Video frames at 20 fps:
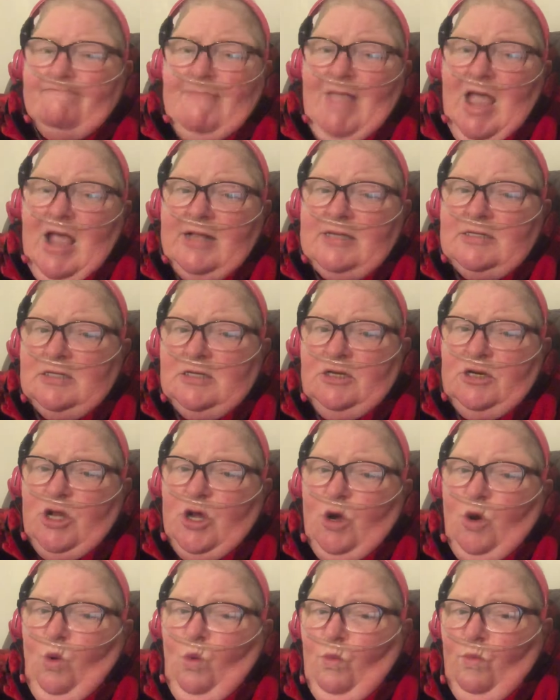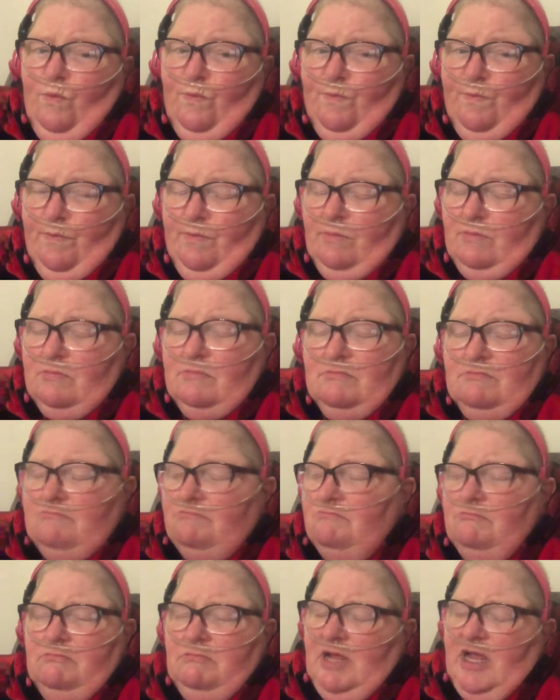I said, no,
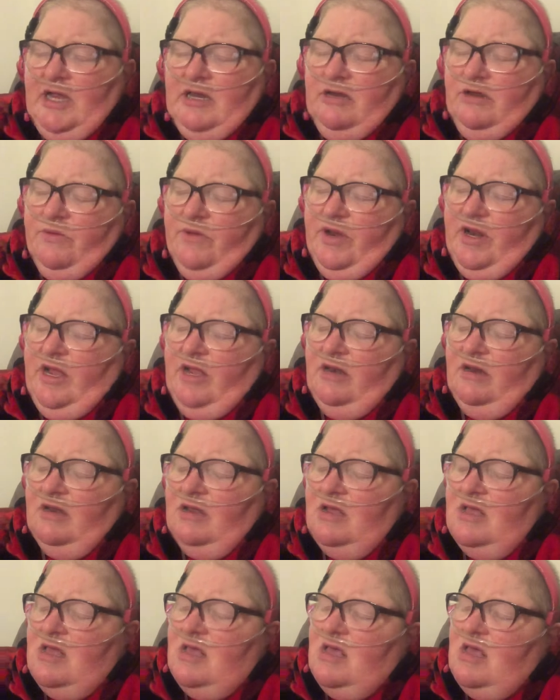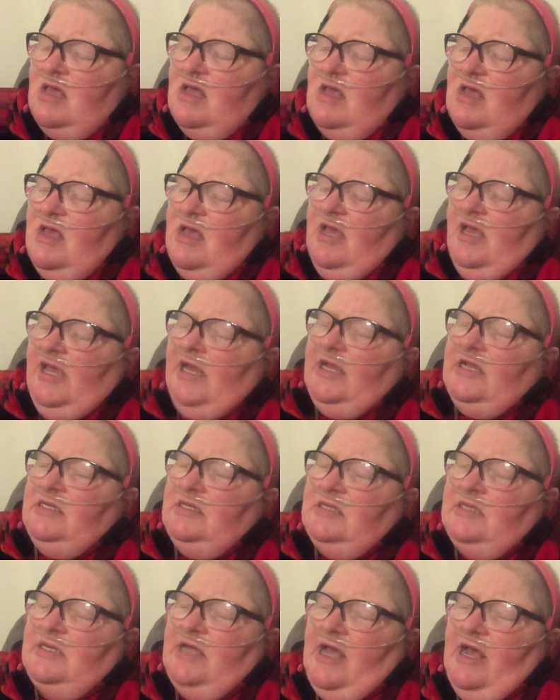ain't doing it. He
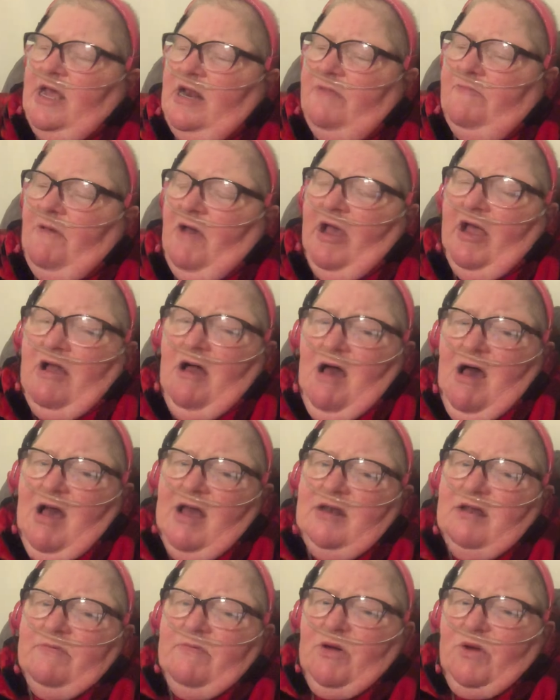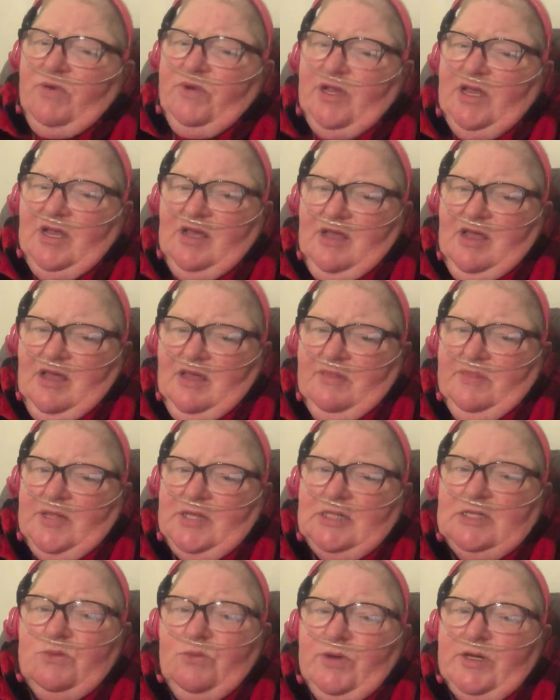said, if I got pneumonia again
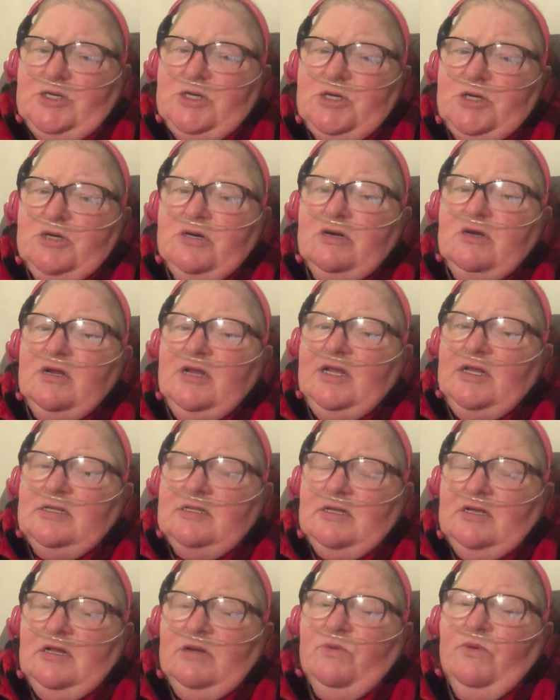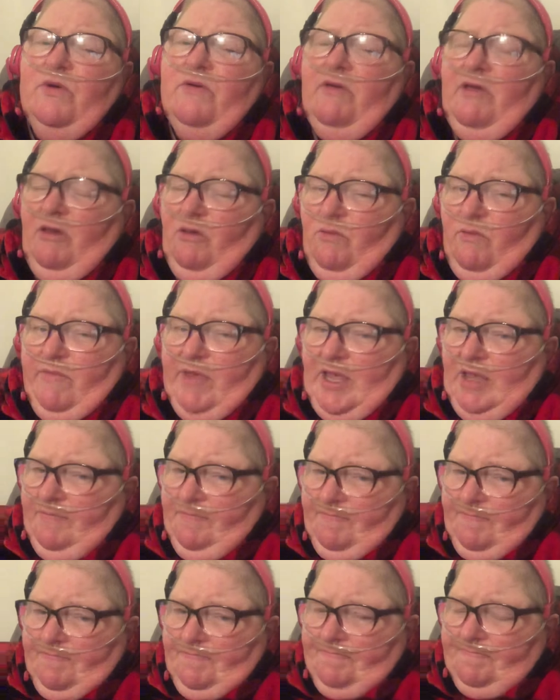this winter, he said, it will kill me.
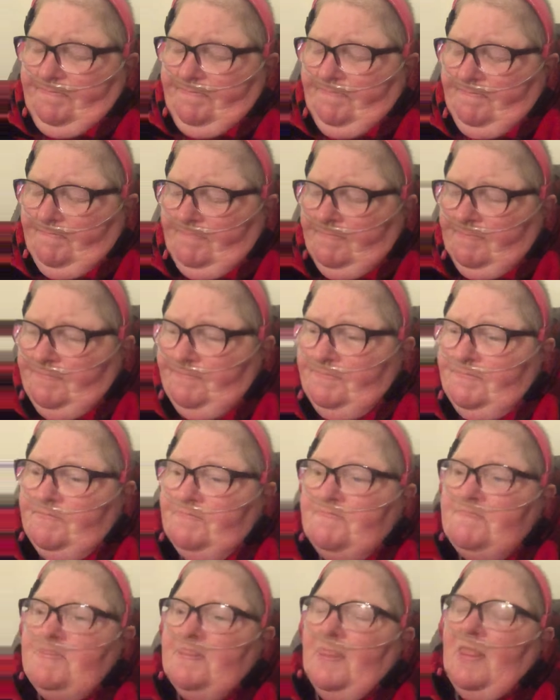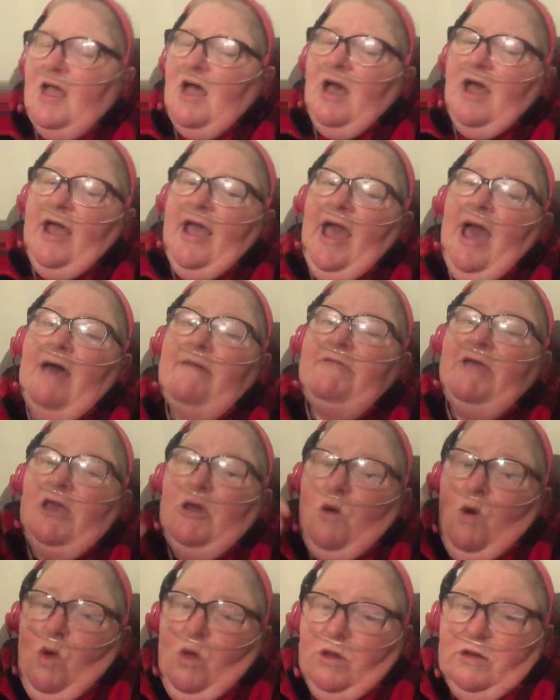I have a
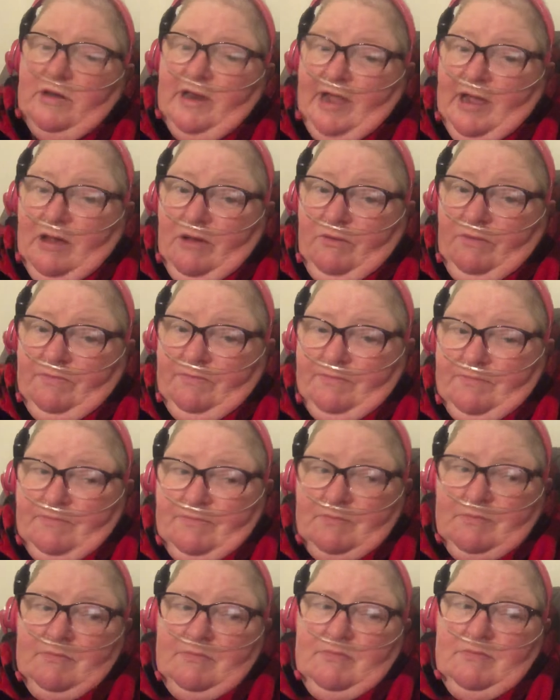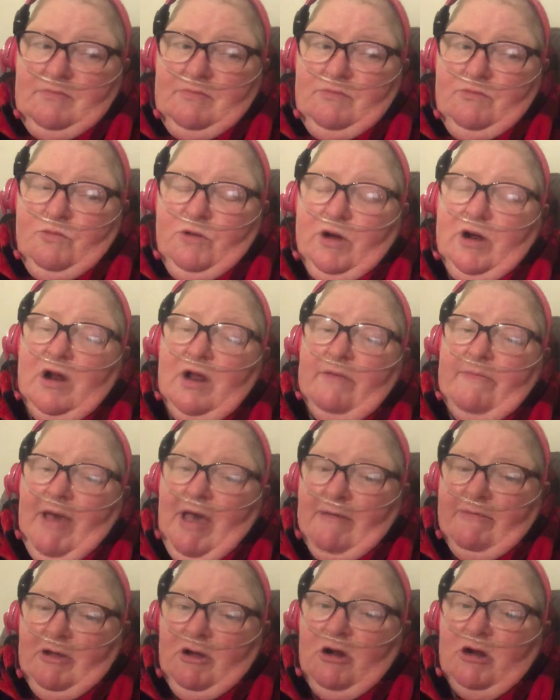cold now where I'm
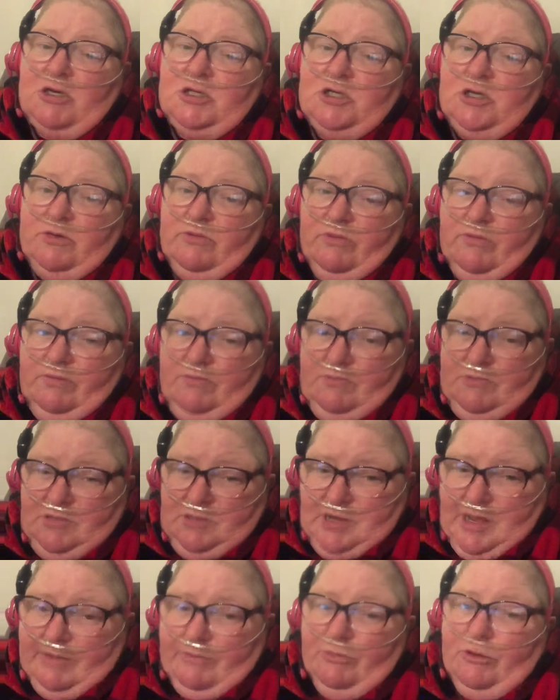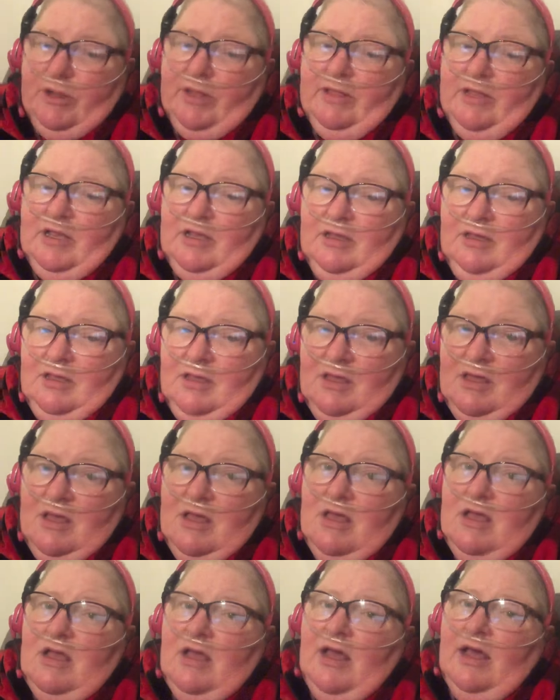having hard time breathing,
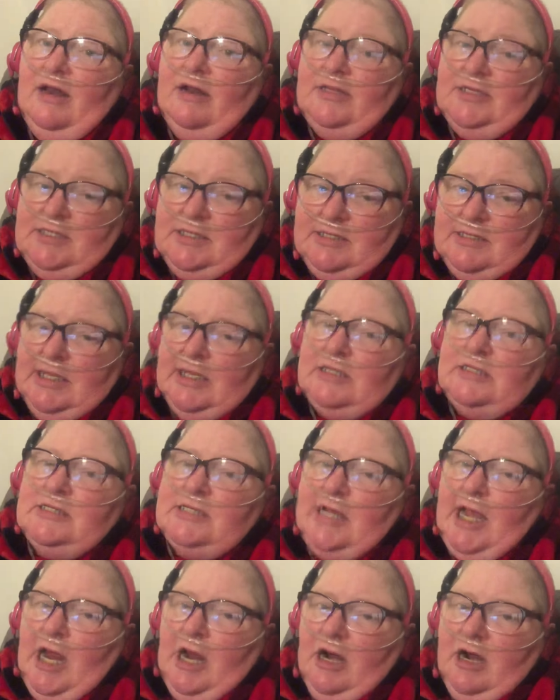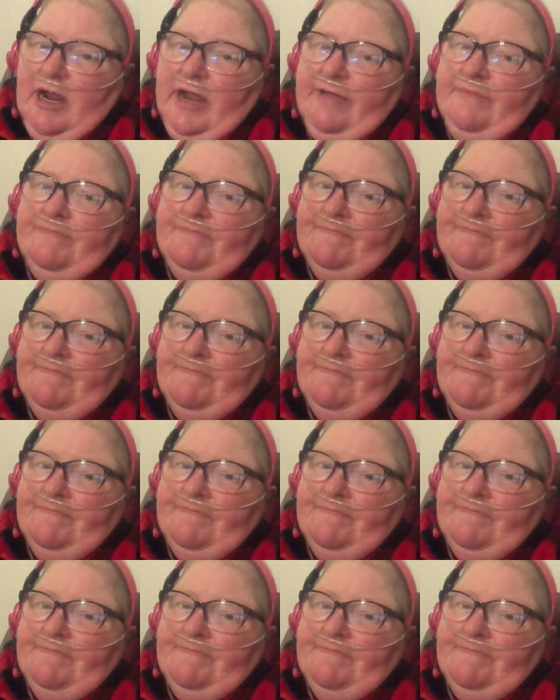and it's scary,